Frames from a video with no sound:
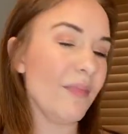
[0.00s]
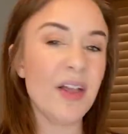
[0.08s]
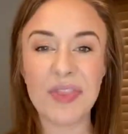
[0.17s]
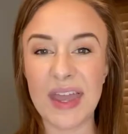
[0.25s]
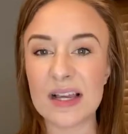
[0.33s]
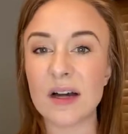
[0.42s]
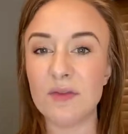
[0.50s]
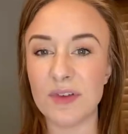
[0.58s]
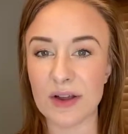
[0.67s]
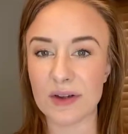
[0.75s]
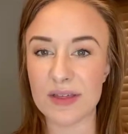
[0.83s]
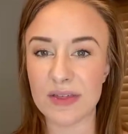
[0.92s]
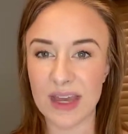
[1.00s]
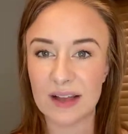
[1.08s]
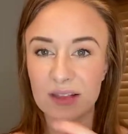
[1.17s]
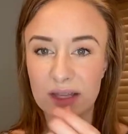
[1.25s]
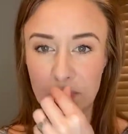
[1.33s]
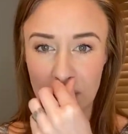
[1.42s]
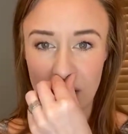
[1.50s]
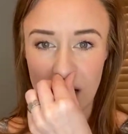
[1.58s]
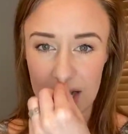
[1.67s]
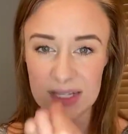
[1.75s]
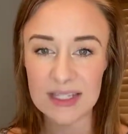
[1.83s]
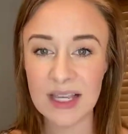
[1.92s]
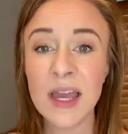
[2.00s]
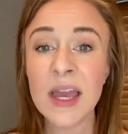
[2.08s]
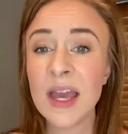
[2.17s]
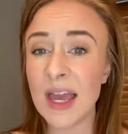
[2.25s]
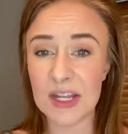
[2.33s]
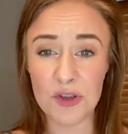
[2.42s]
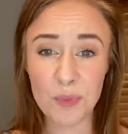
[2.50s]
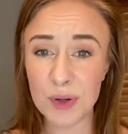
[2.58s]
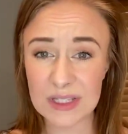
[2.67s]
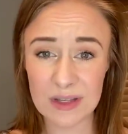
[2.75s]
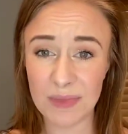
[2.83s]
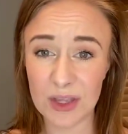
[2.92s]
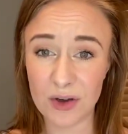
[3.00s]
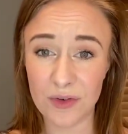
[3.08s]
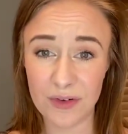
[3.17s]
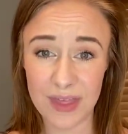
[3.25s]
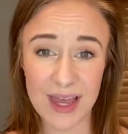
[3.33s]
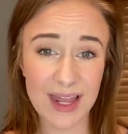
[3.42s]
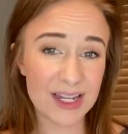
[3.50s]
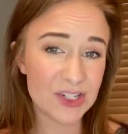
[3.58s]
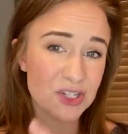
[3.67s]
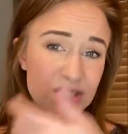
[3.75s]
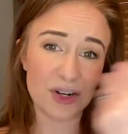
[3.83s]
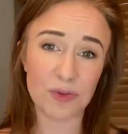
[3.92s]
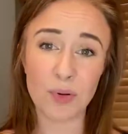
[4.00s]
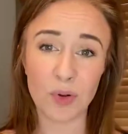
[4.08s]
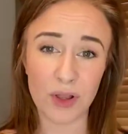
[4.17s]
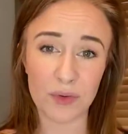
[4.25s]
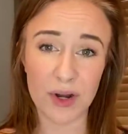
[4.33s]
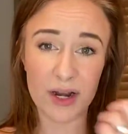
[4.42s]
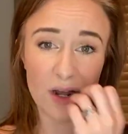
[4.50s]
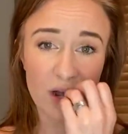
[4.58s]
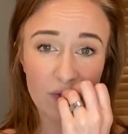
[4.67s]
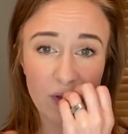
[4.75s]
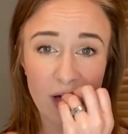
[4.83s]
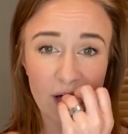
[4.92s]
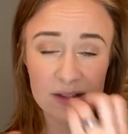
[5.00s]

like a very thick lip gloss and you put something over that, it's just gonna pull it right off because